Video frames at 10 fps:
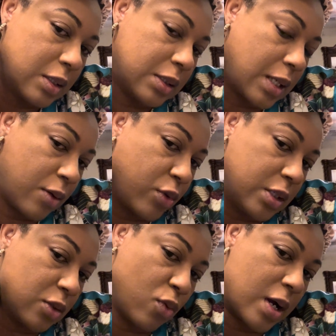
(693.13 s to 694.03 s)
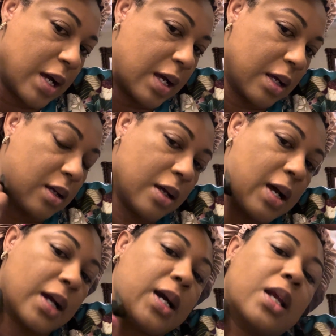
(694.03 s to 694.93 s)
Same reason why I
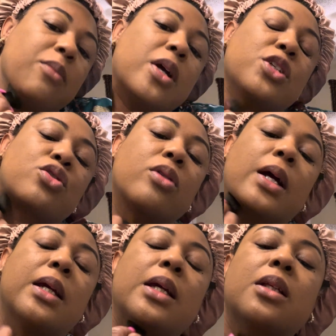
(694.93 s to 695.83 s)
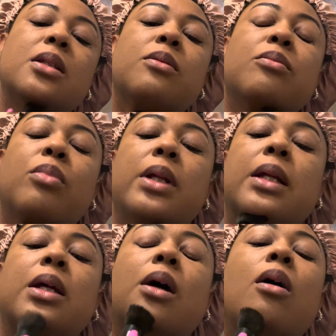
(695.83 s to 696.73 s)
kind of make sure I get
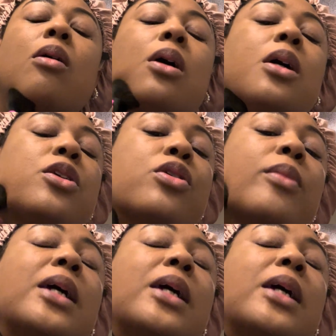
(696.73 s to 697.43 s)
blended all under my